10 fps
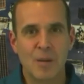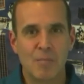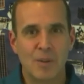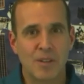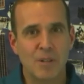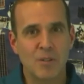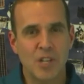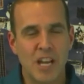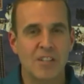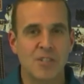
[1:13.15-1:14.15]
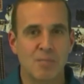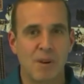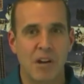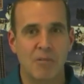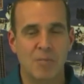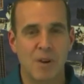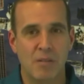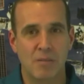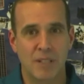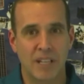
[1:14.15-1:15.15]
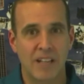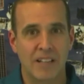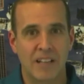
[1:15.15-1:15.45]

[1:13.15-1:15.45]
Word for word: But the most challenging part was probably uh,